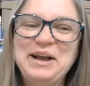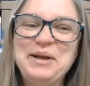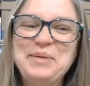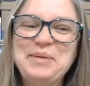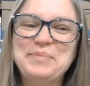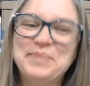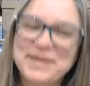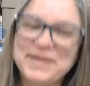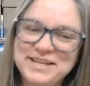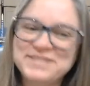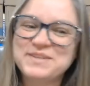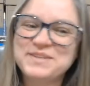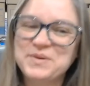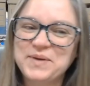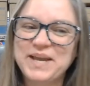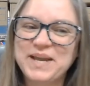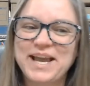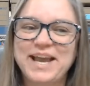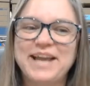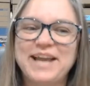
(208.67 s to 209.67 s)
but it's
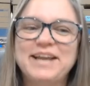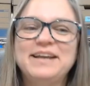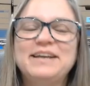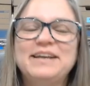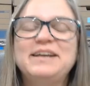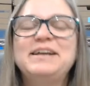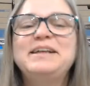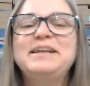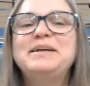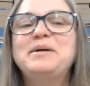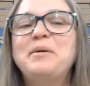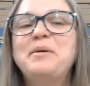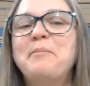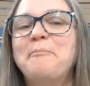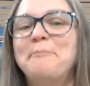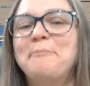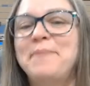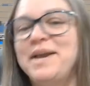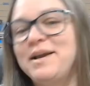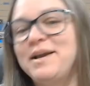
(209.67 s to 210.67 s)
okay.
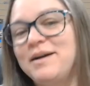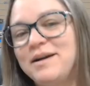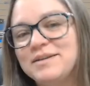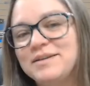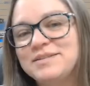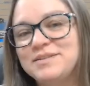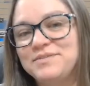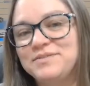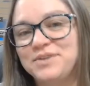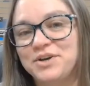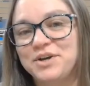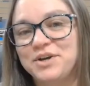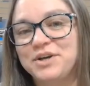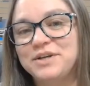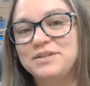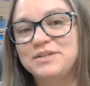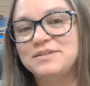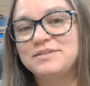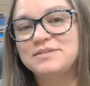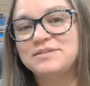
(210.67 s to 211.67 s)
My cost of
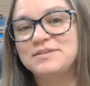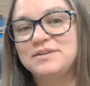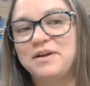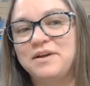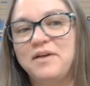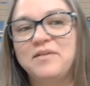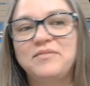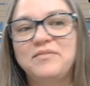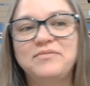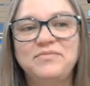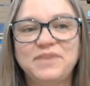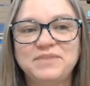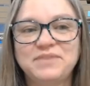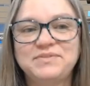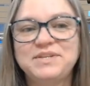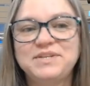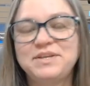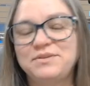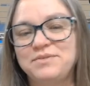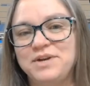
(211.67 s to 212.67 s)
goods,
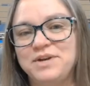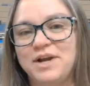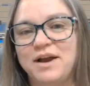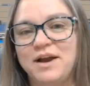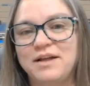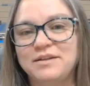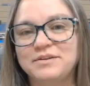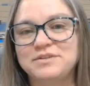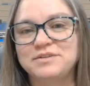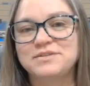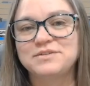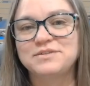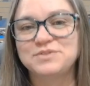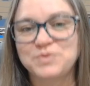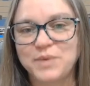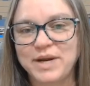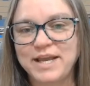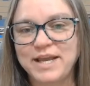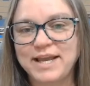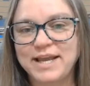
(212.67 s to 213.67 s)

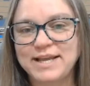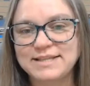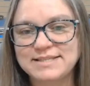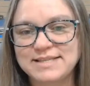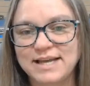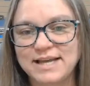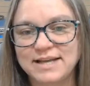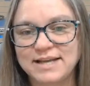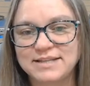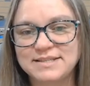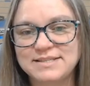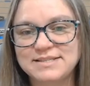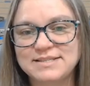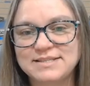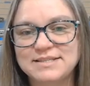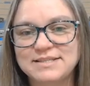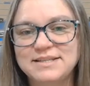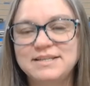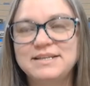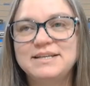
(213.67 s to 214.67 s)
$53.28.
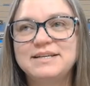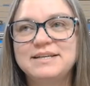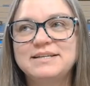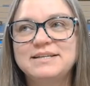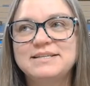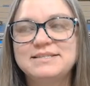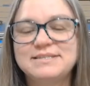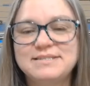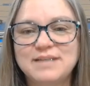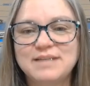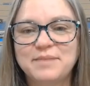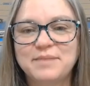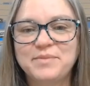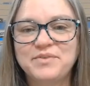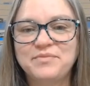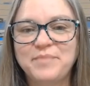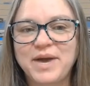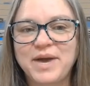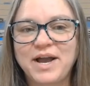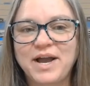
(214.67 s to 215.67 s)
Some
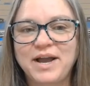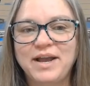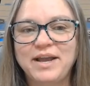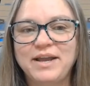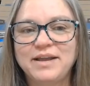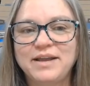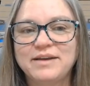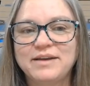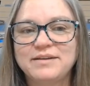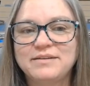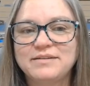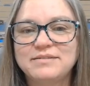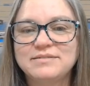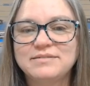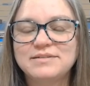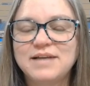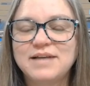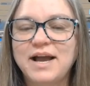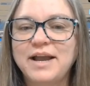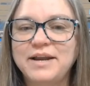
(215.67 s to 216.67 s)
of my
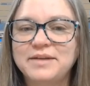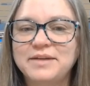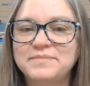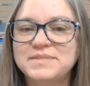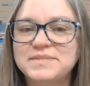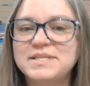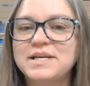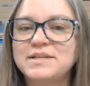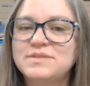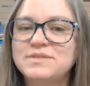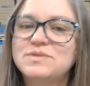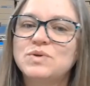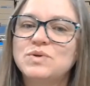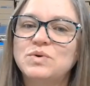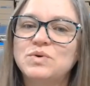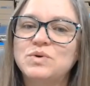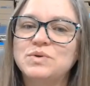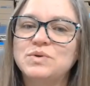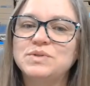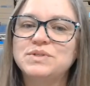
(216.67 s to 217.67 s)
items that
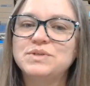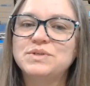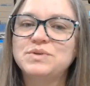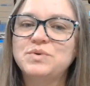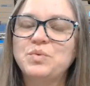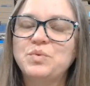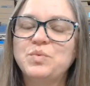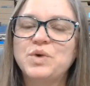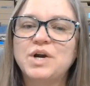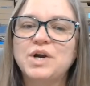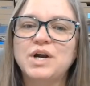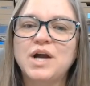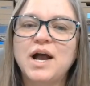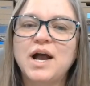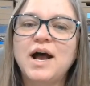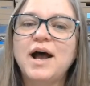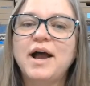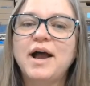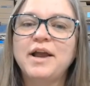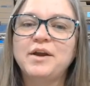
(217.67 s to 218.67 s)
sold were
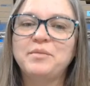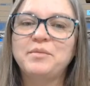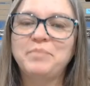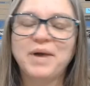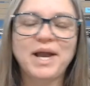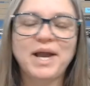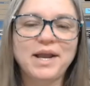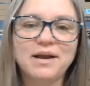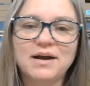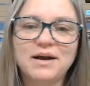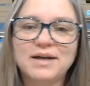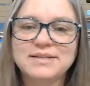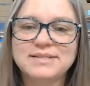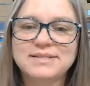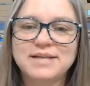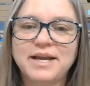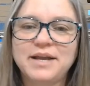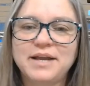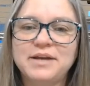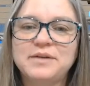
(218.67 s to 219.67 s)
higher buy cost
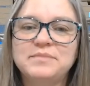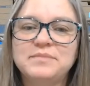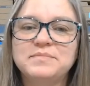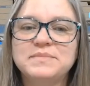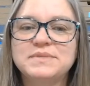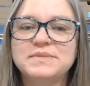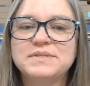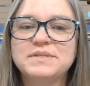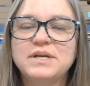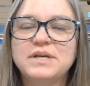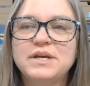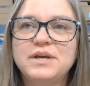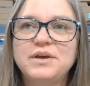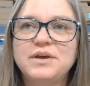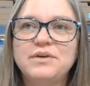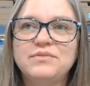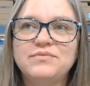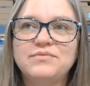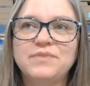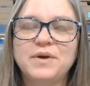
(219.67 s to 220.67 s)
items
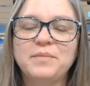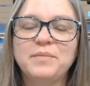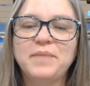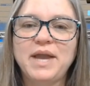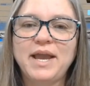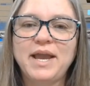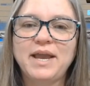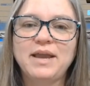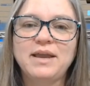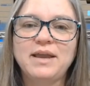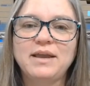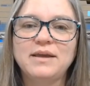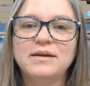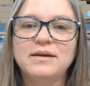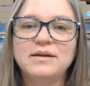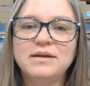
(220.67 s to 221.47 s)
from a